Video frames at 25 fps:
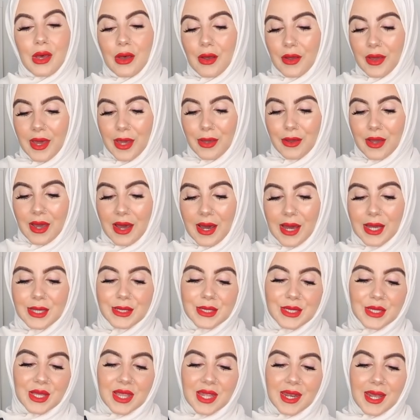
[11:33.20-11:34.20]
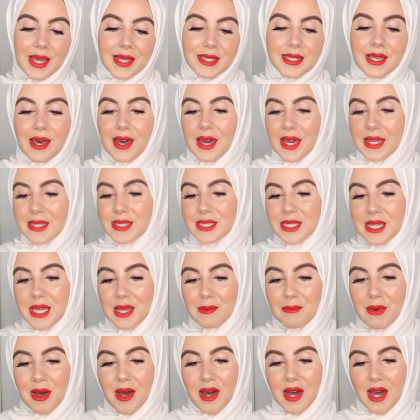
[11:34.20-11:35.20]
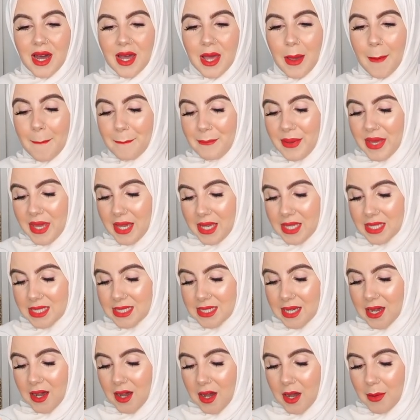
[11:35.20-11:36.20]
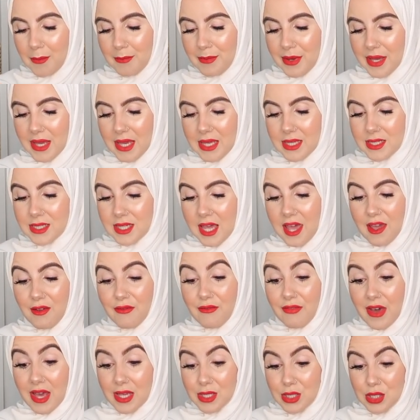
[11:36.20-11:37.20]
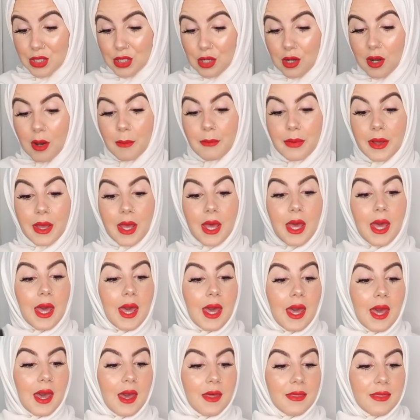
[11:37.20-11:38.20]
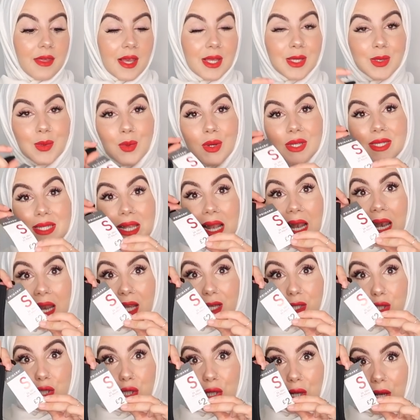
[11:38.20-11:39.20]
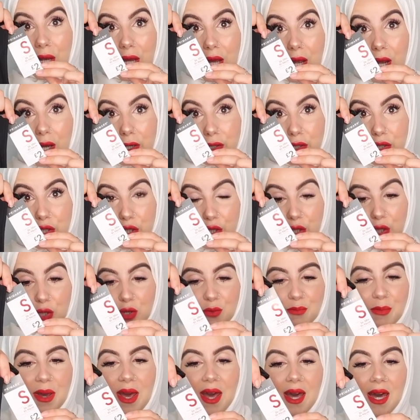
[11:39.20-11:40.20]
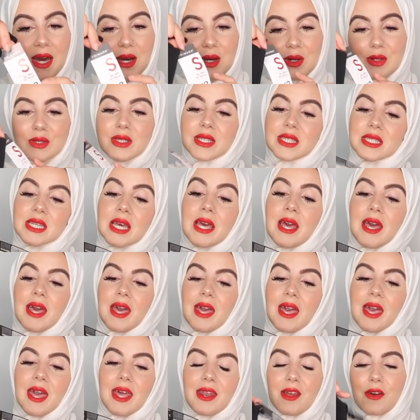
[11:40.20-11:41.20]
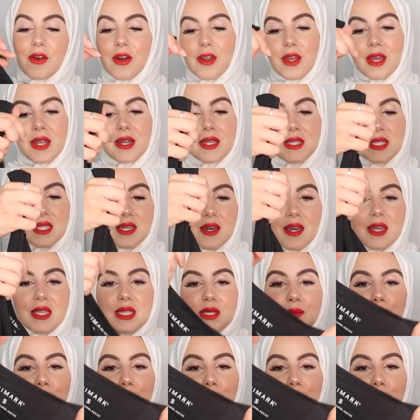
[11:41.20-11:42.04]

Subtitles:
Okay you guys, so the next item I picked up is a vest top, and this was literally £2, and I got it in a size